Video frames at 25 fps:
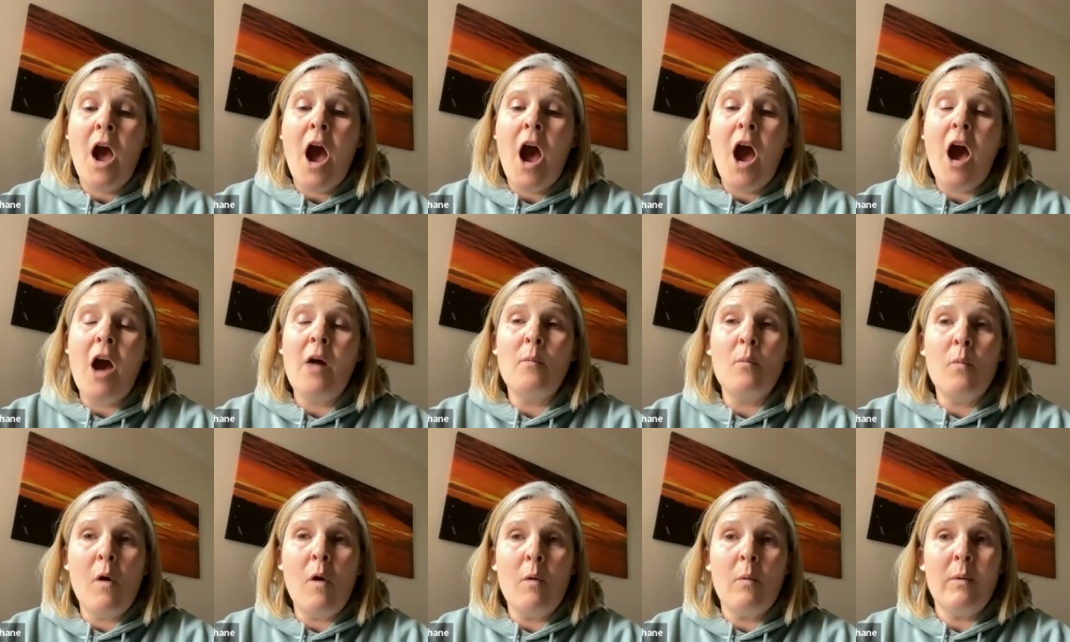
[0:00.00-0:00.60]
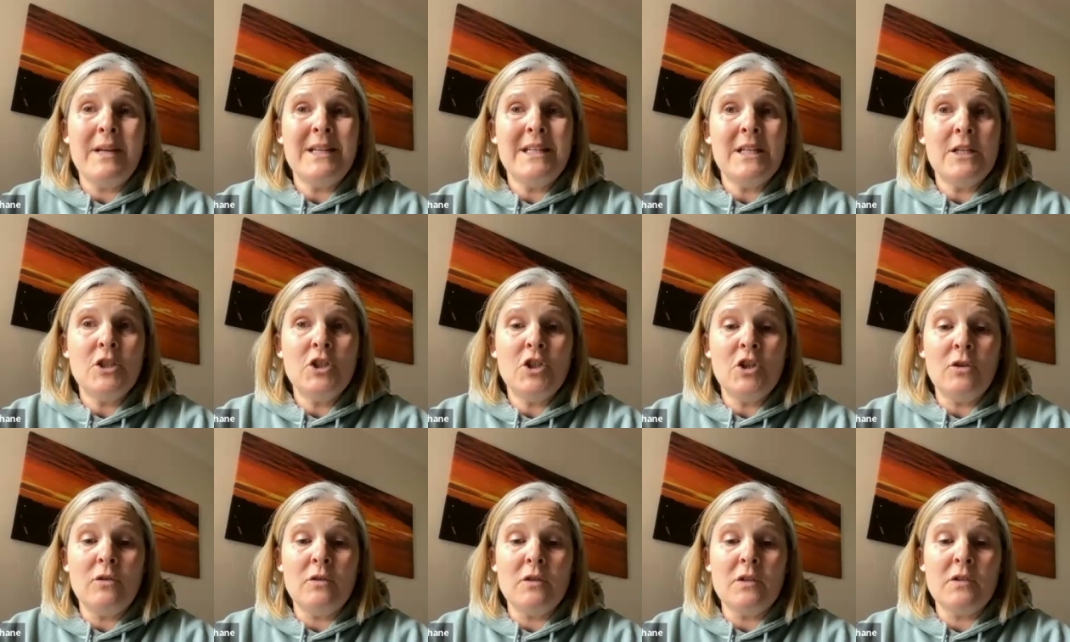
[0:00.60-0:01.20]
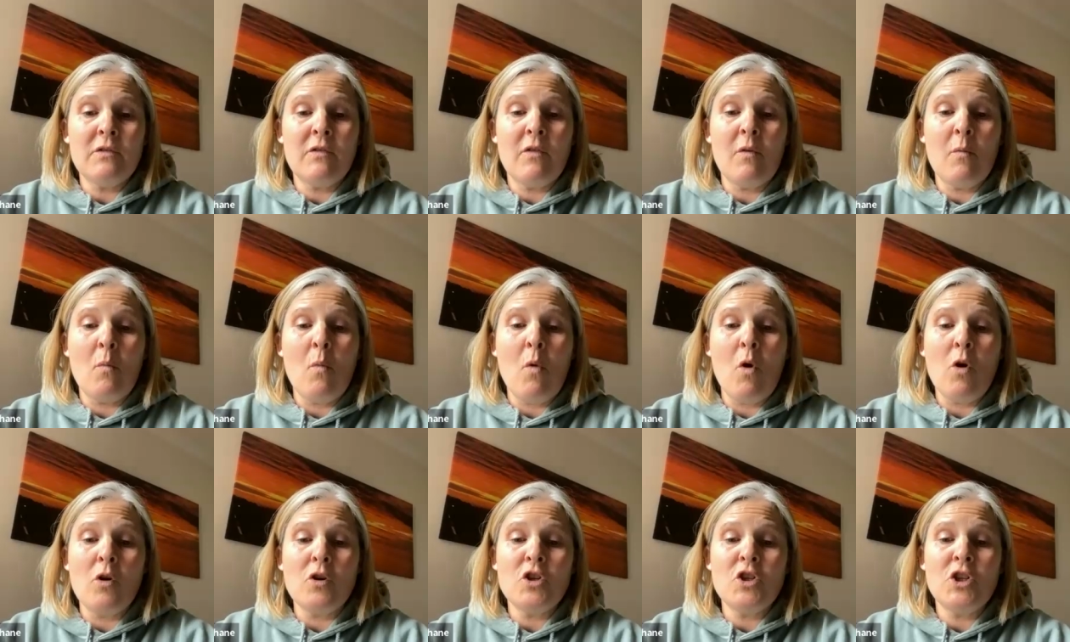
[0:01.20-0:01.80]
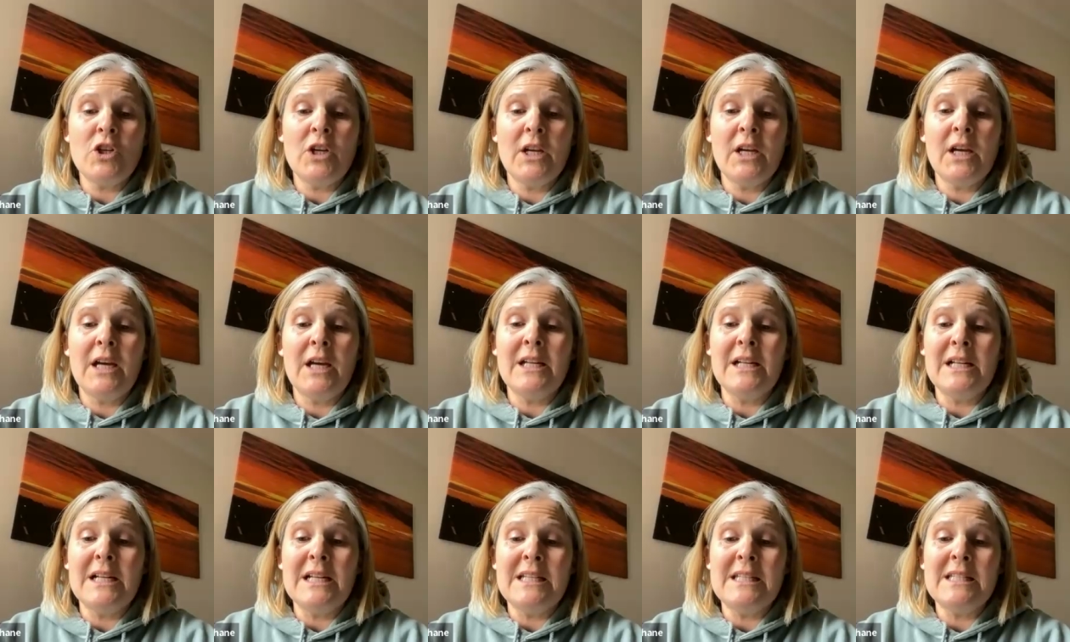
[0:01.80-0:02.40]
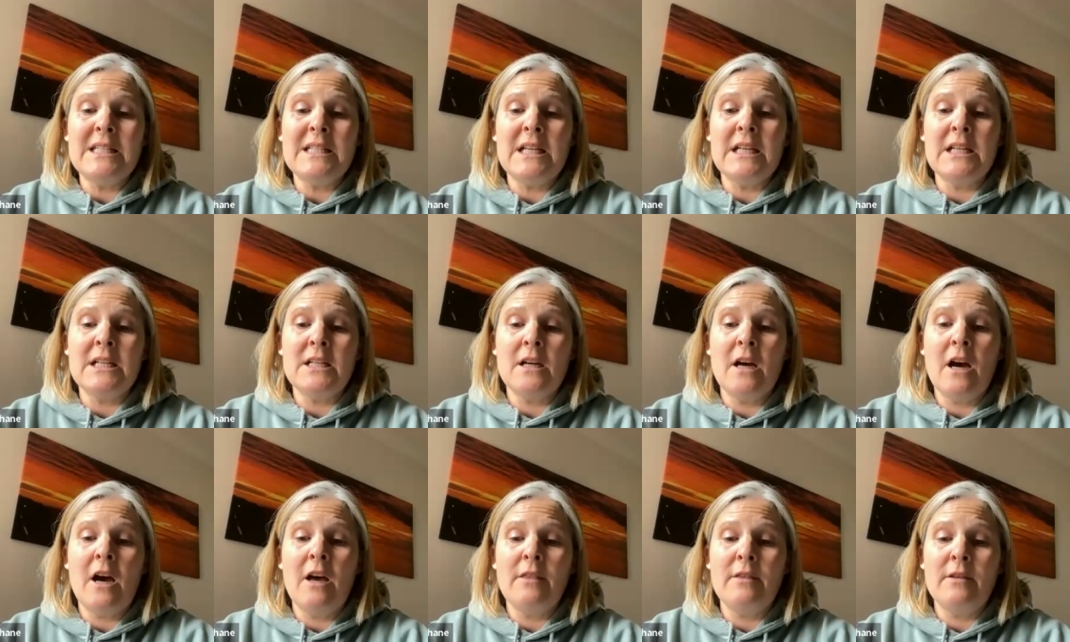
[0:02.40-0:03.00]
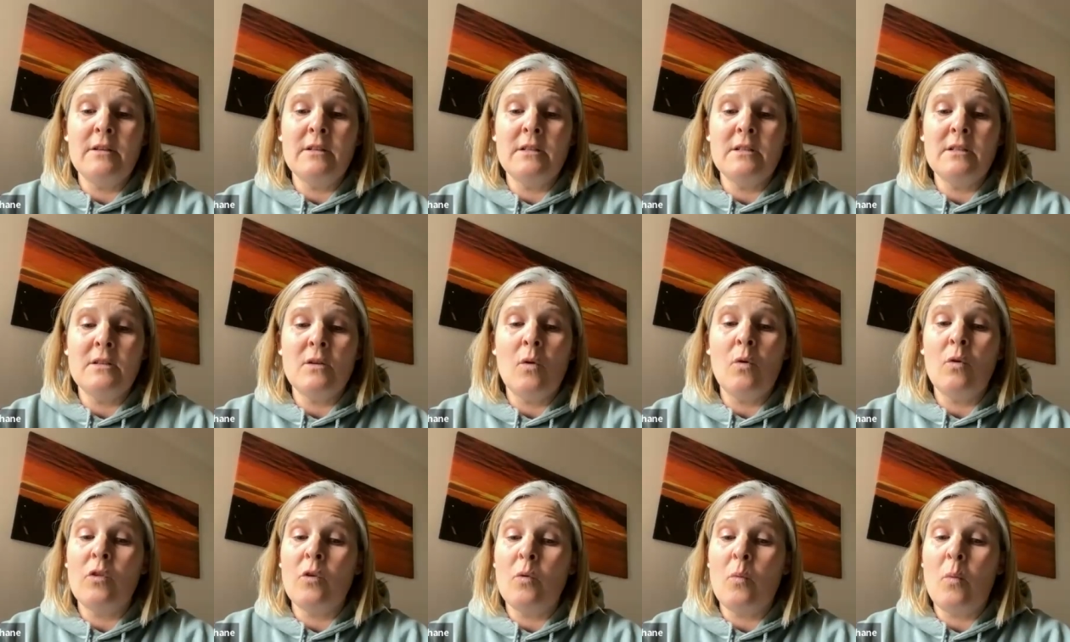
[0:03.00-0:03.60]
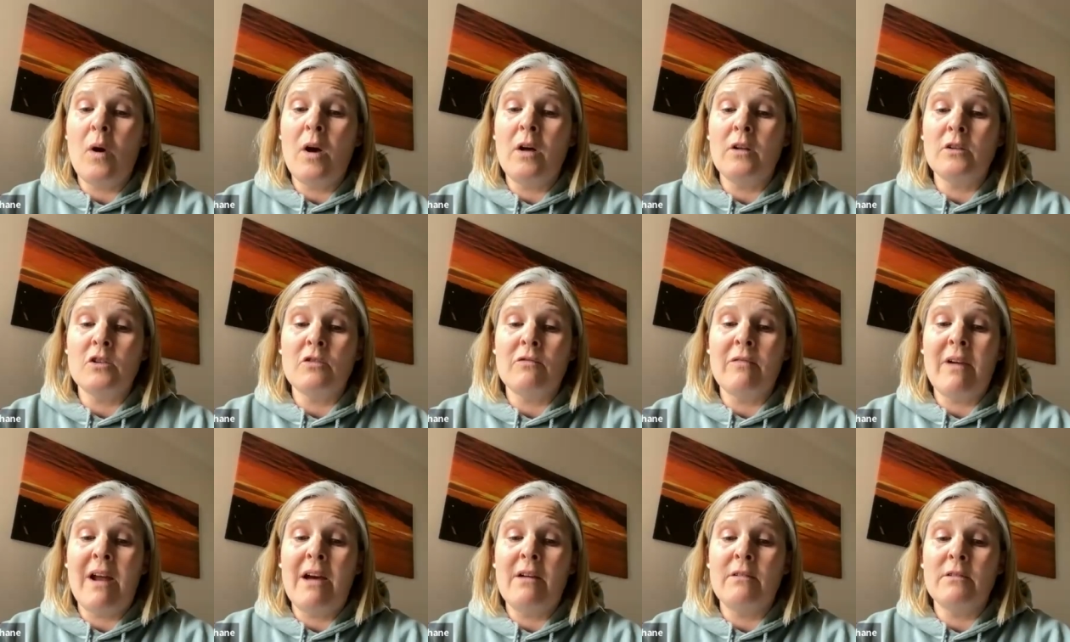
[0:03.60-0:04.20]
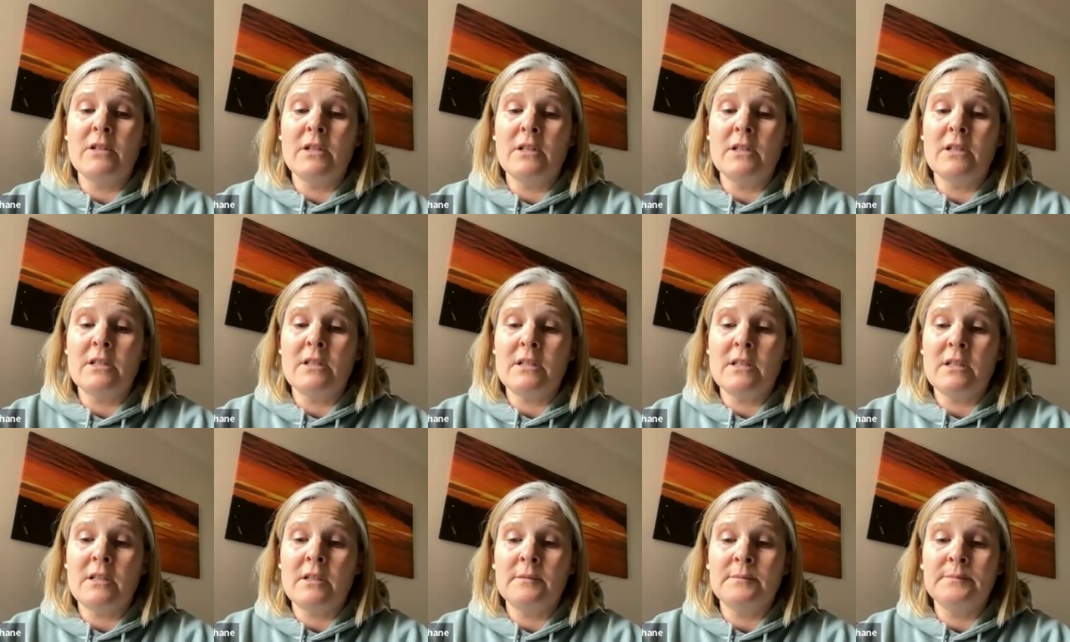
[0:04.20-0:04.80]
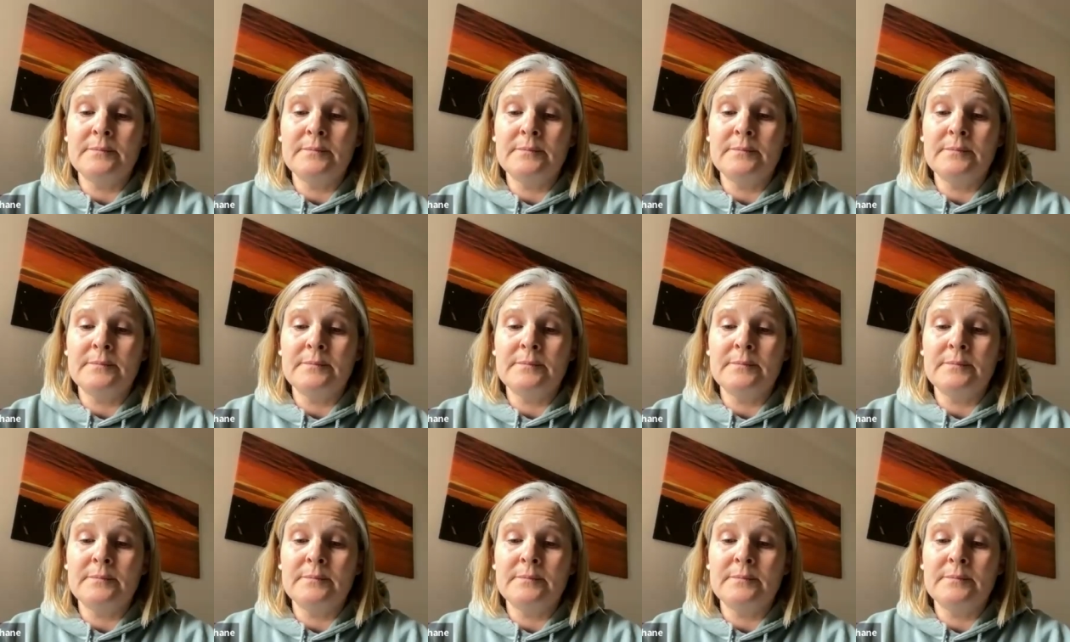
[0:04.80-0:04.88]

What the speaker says: and what we deduce from watching and listening to others or the world around us.